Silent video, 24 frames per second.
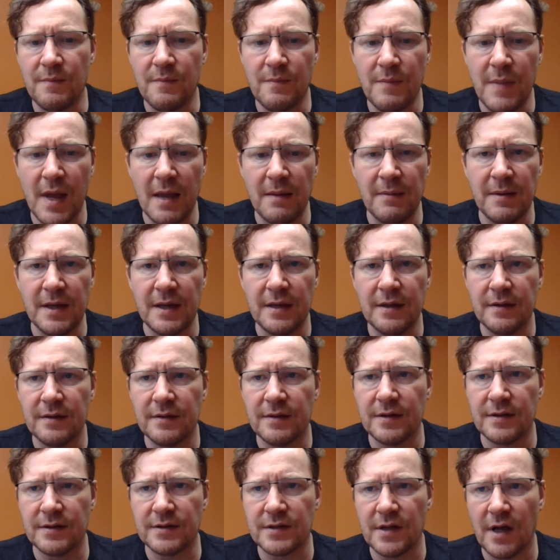maybe
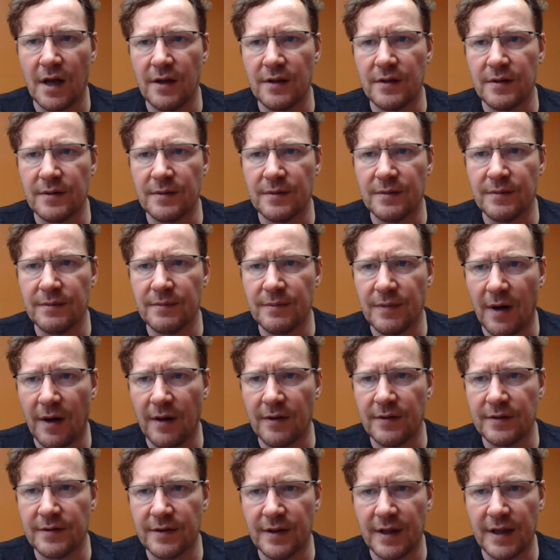there's
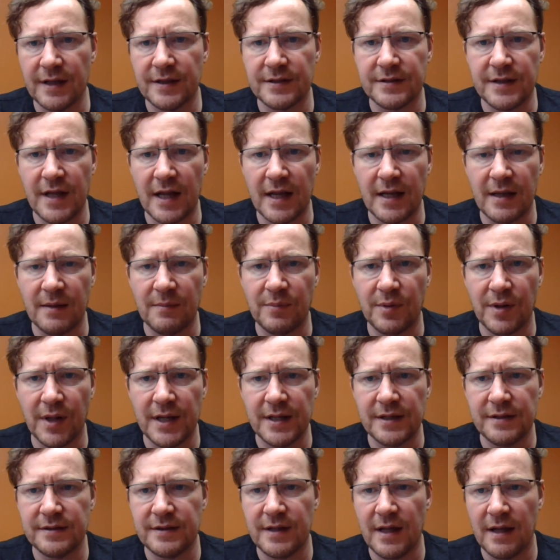other things taking
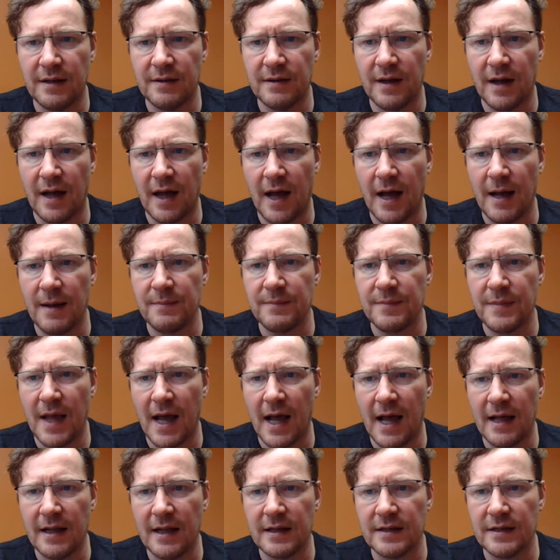place that I'm
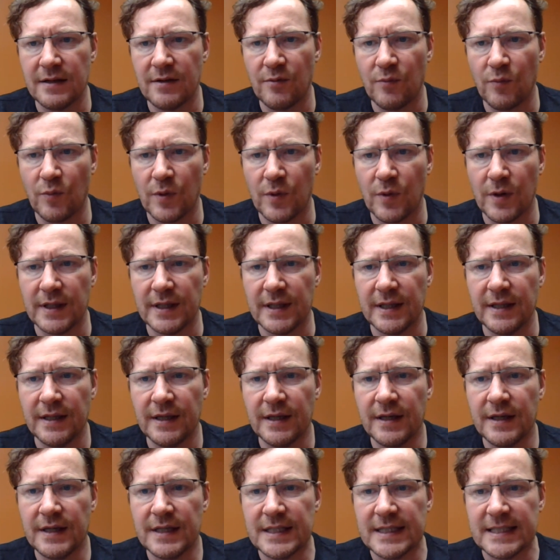not
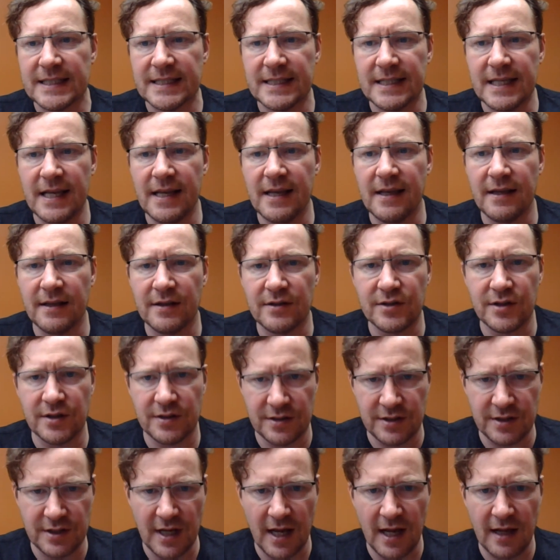really seeing
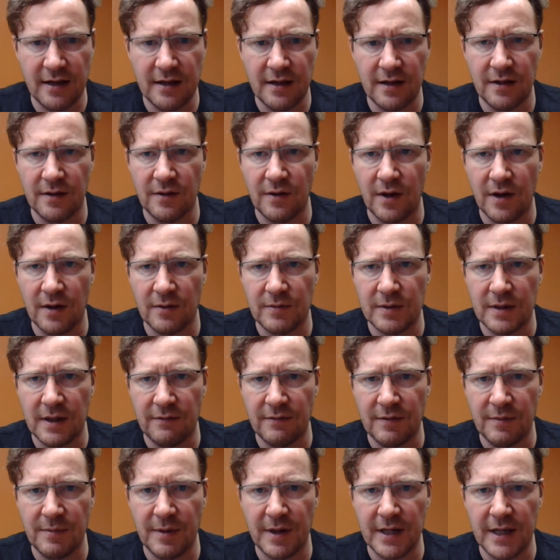just yet, along with
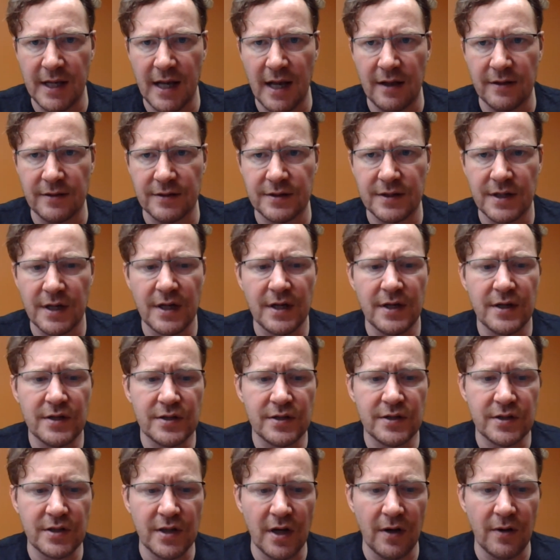everybody else.
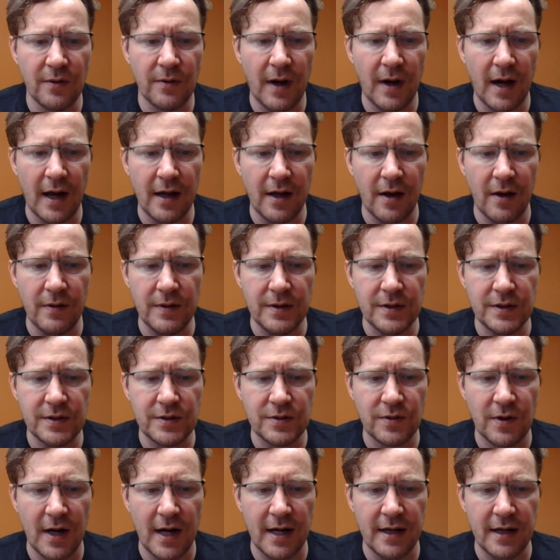So I always
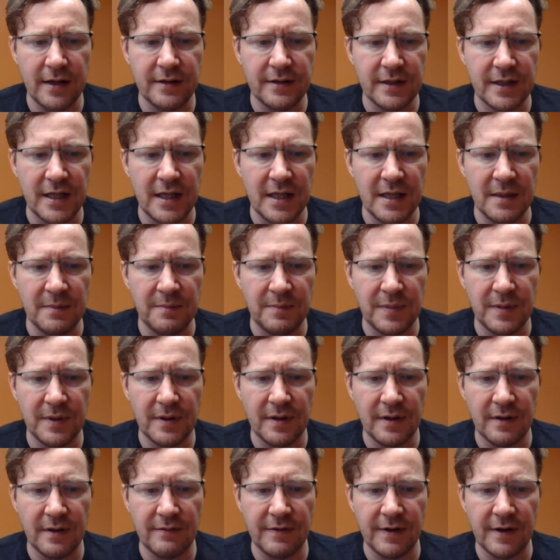try to keep
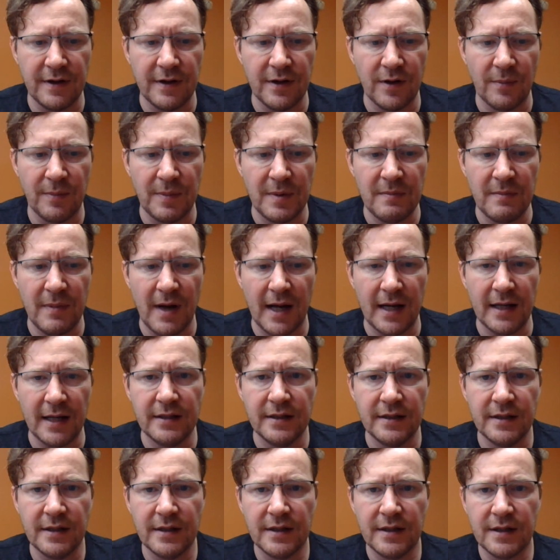a very open
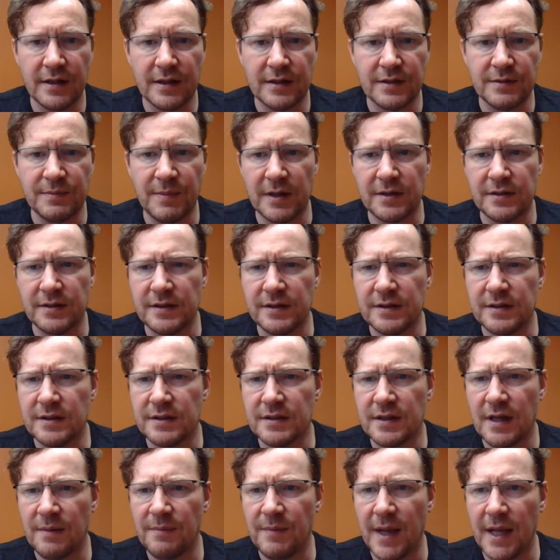mind, especially
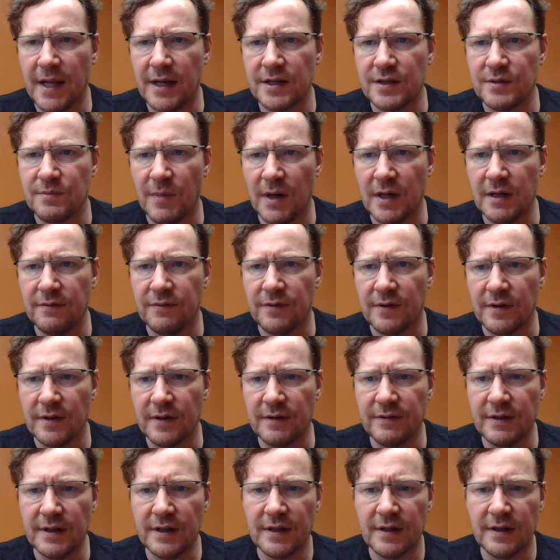since I manage money for a
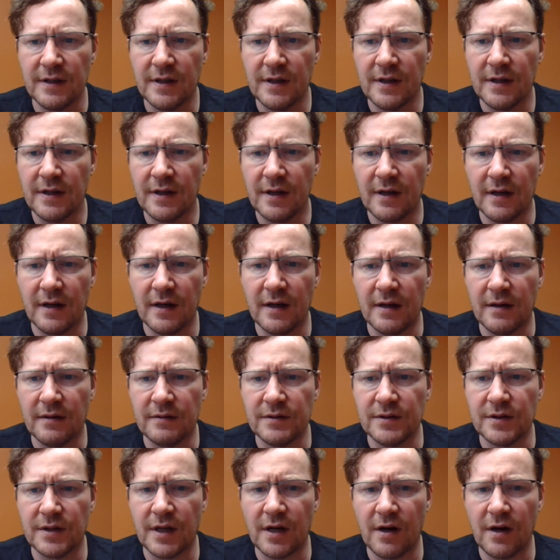living.
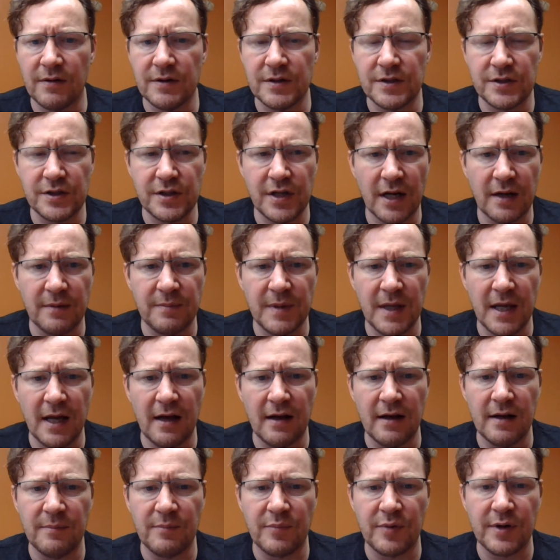You can always check me
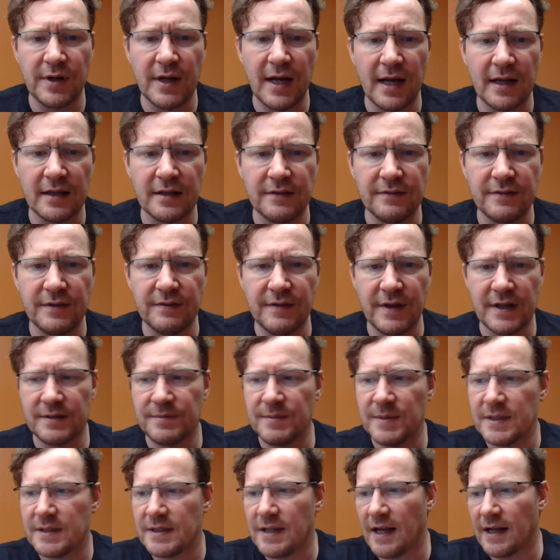out at
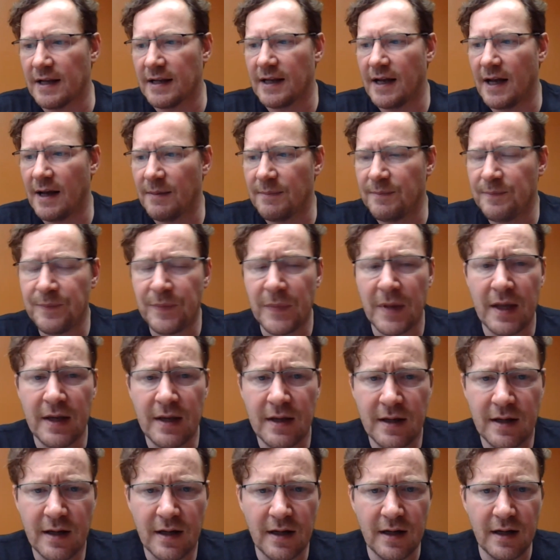preactiveinvestments.com,
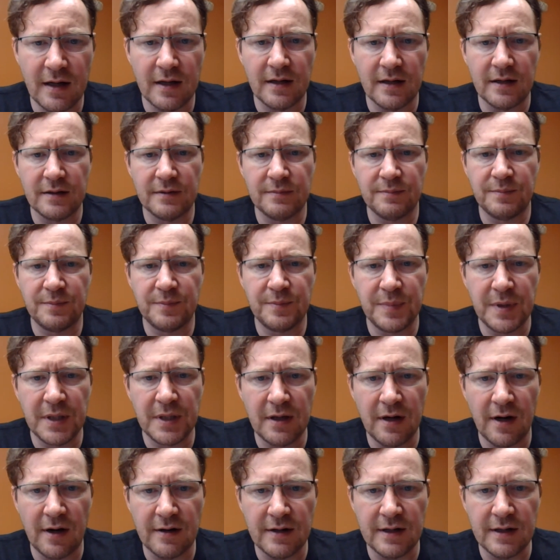
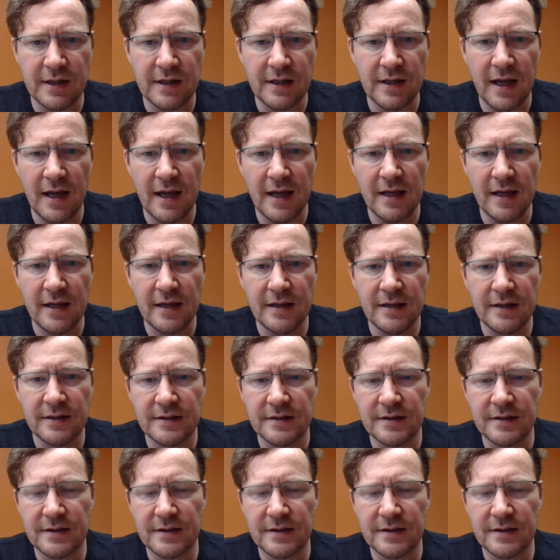PREACTIV